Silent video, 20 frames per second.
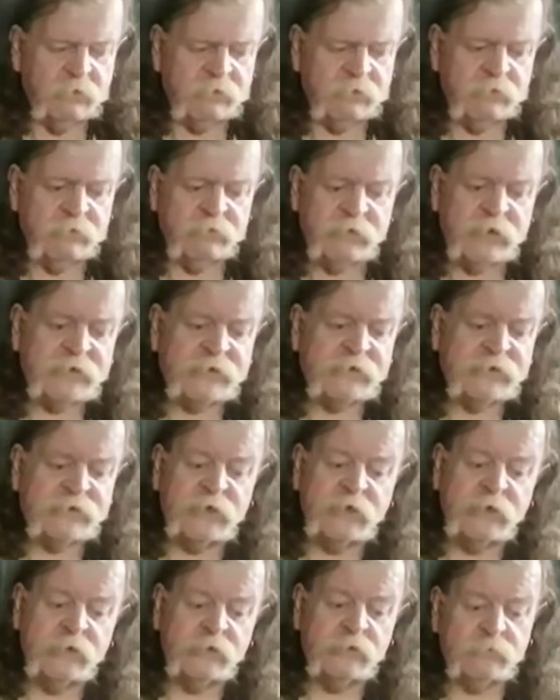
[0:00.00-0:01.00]
You then say,
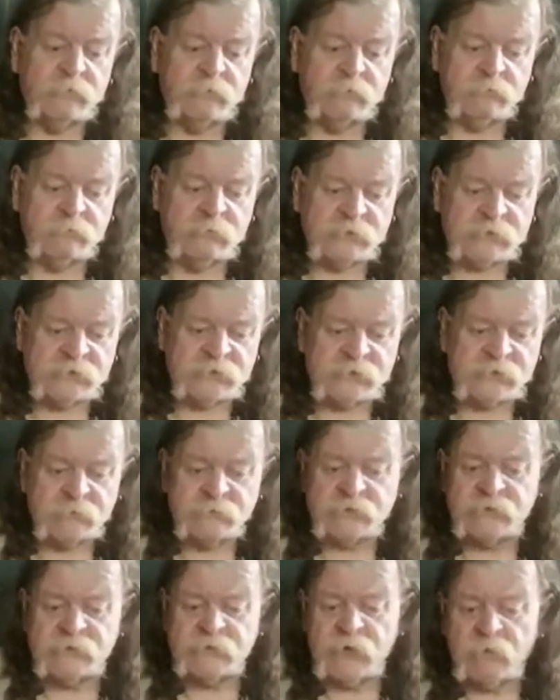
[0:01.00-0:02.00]
look, Miss
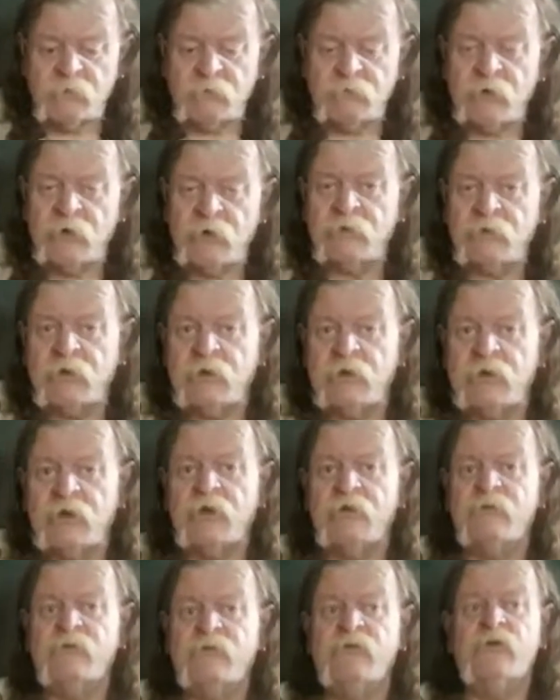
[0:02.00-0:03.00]
Simpson, I'm broke, I
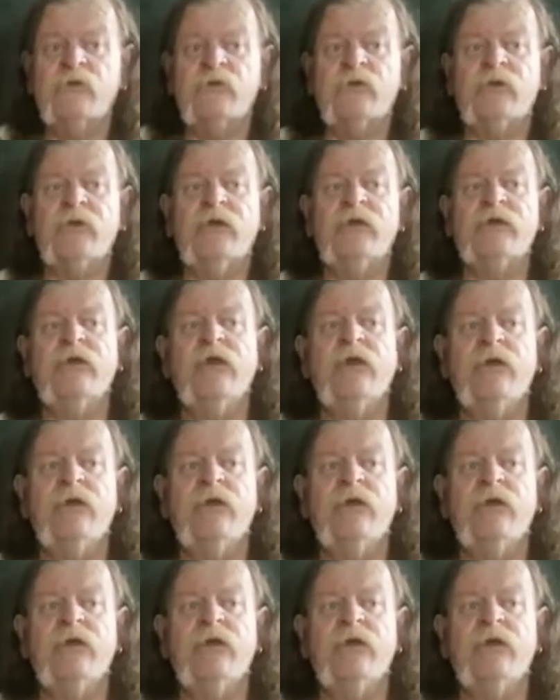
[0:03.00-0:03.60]
can't afford this.